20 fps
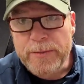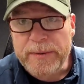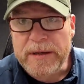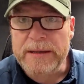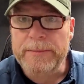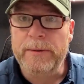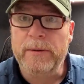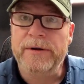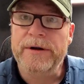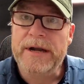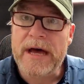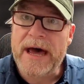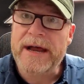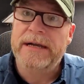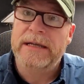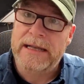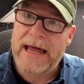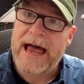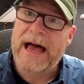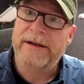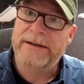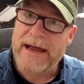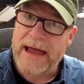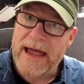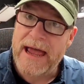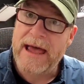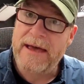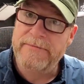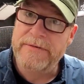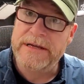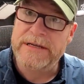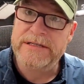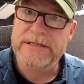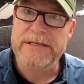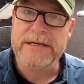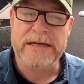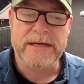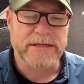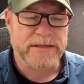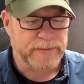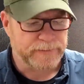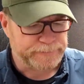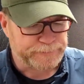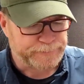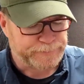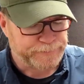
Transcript: people are not allowed to have these things.